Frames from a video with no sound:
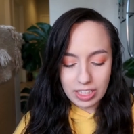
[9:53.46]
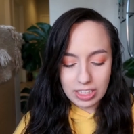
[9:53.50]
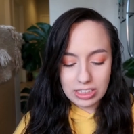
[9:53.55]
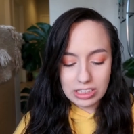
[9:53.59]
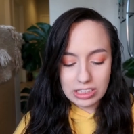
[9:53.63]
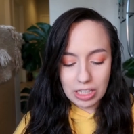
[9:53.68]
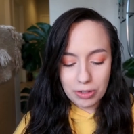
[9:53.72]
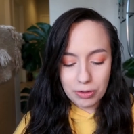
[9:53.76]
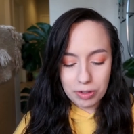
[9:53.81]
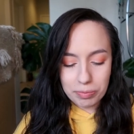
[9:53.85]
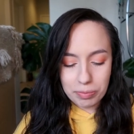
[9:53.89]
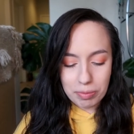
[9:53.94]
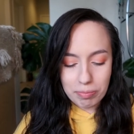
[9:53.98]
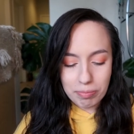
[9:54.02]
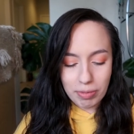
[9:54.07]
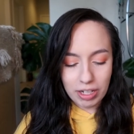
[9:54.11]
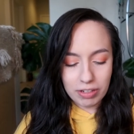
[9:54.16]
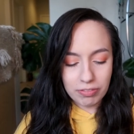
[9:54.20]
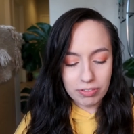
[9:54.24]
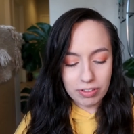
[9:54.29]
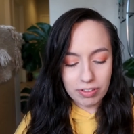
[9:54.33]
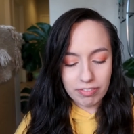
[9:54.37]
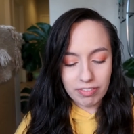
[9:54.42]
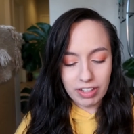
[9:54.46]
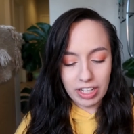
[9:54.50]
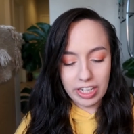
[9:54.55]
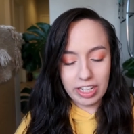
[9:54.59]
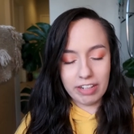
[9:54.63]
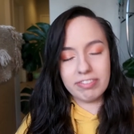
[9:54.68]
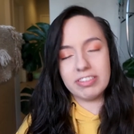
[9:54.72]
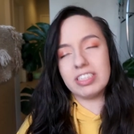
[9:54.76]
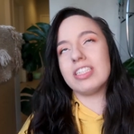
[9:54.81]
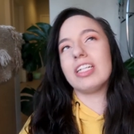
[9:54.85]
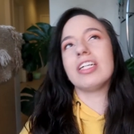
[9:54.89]
So I would be mindful of that.
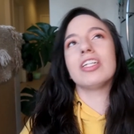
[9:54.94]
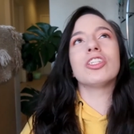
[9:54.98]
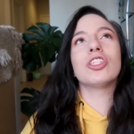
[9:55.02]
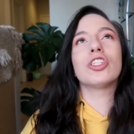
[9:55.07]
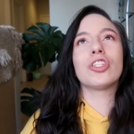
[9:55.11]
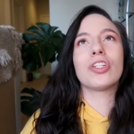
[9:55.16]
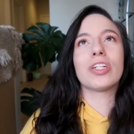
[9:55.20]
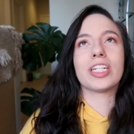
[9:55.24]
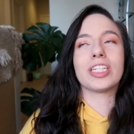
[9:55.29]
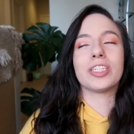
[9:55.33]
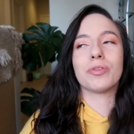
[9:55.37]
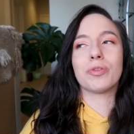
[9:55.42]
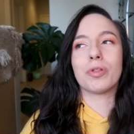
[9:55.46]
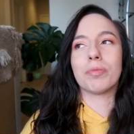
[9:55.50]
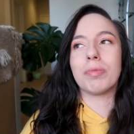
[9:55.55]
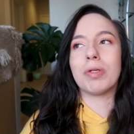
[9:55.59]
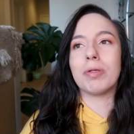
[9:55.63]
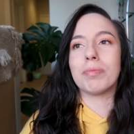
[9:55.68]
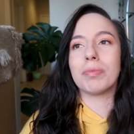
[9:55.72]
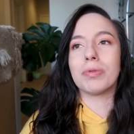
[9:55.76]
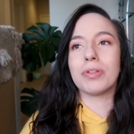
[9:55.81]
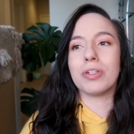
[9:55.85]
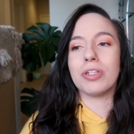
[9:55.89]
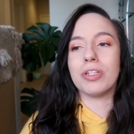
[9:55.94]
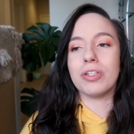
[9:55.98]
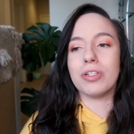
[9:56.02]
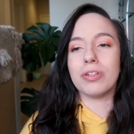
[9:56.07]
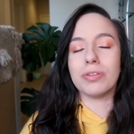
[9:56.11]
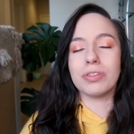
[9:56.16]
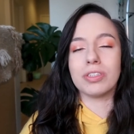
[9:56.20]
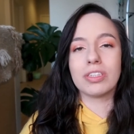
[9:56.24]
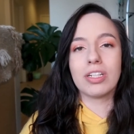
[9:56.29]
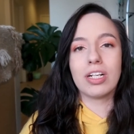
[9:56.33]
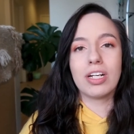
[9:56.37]
I've seen tricks where people
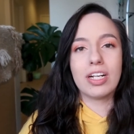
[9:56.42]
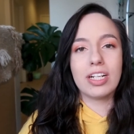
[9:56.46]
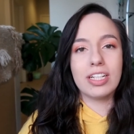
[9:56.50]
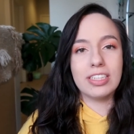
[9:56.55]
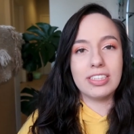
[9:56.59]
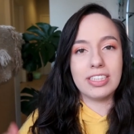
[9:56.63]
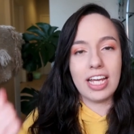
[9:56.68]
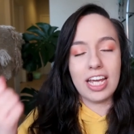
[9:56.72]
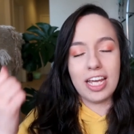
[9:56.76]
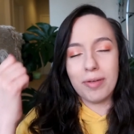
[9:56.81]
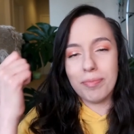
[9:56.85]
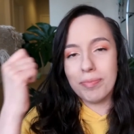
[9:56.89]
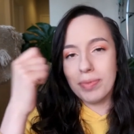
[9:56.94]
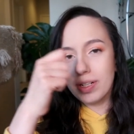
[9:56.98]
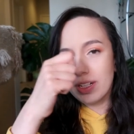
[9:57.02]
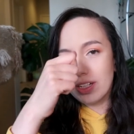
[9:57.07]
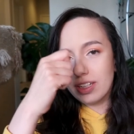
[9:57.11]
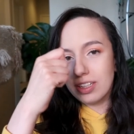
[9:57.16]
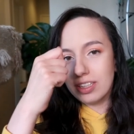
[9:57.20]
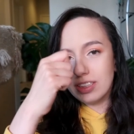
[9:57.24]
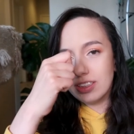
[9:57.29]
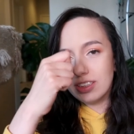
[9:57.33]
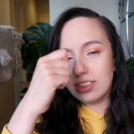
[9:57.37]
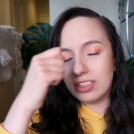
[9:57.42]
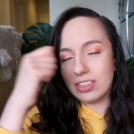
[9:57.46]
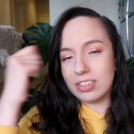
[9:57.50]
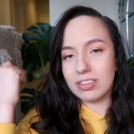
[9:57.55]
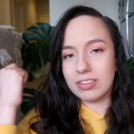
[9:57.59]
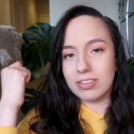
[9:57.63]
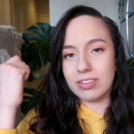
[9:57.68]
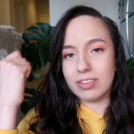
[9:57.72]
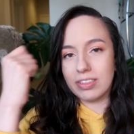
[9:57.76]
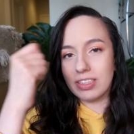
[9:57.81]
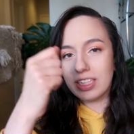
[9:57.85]
use tape
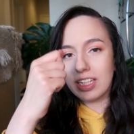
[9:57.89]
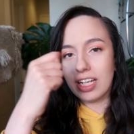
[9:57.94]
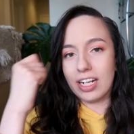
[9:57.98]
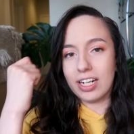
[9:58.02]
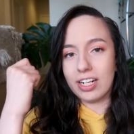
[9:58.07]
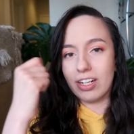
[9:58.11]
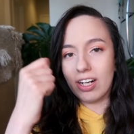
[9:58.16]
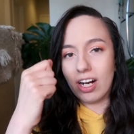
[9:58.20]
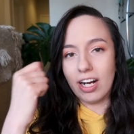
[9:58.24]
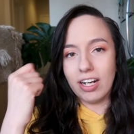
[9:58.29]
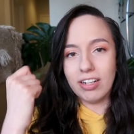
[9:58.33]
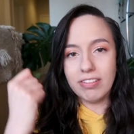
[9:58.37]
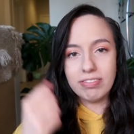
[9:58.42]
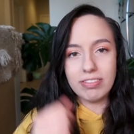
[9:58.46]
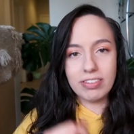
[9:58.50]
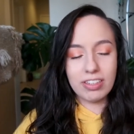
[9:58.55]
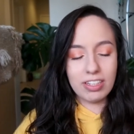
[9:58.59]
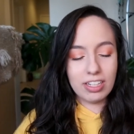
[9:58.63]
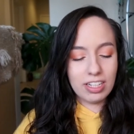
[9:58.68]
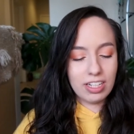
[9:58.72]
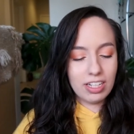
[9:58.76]
to get it off,